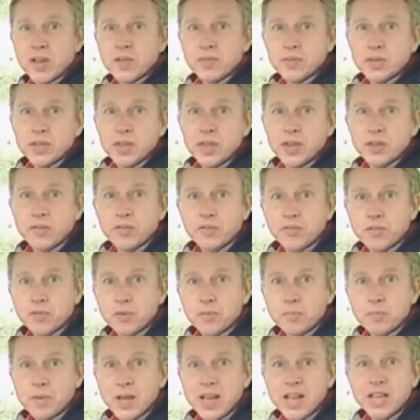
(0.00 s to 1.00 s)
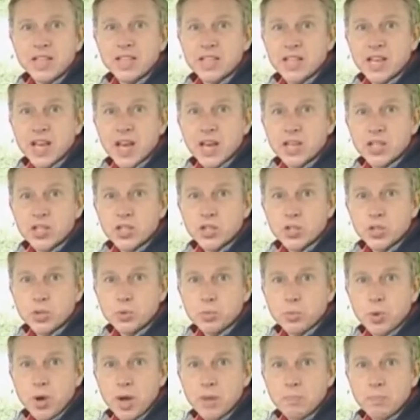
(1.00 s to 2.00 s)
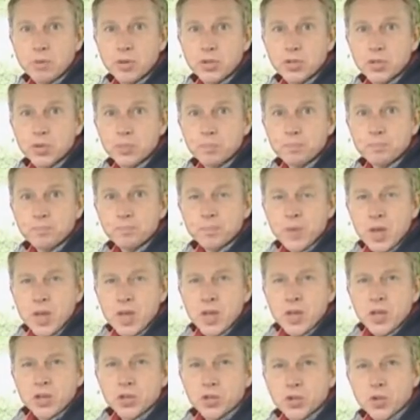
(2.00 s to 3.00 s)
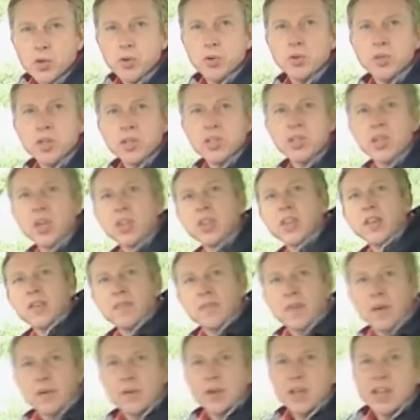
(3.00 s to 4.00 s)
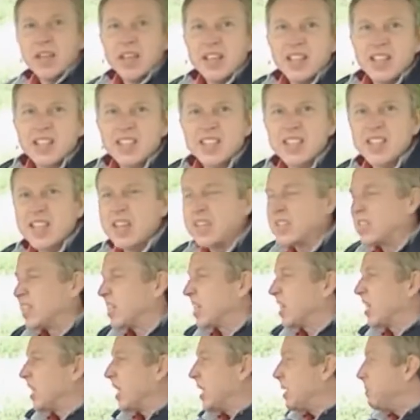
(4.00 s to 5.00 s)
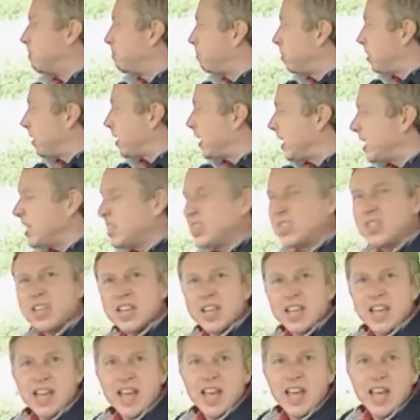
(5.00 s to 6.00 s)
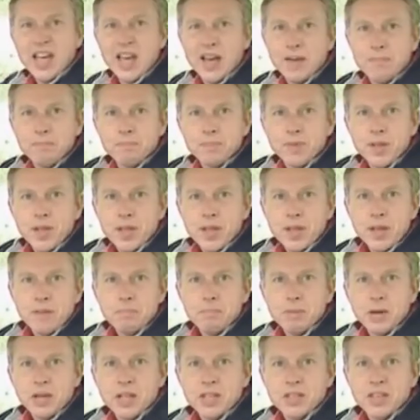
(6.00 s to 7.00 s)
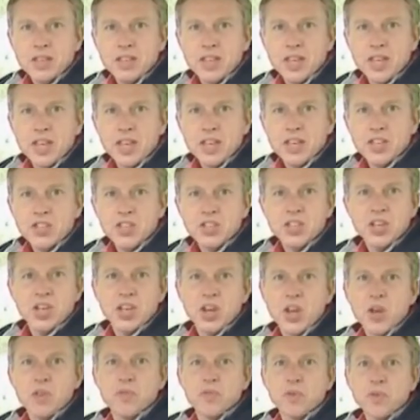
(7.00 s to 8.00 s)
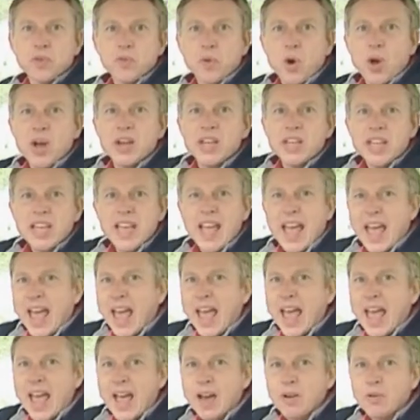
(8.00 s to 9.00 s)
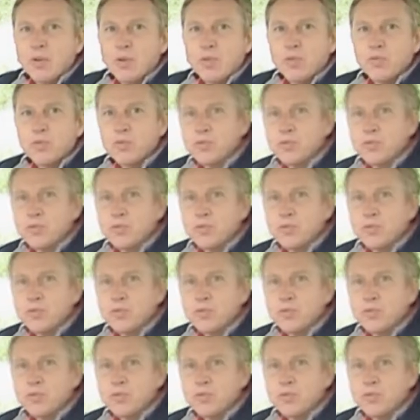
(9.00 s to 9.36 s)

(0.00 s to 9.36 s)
everything from indicators to wipers. True, there's nothing very aesthetically pleasing here, but there's an overriding air of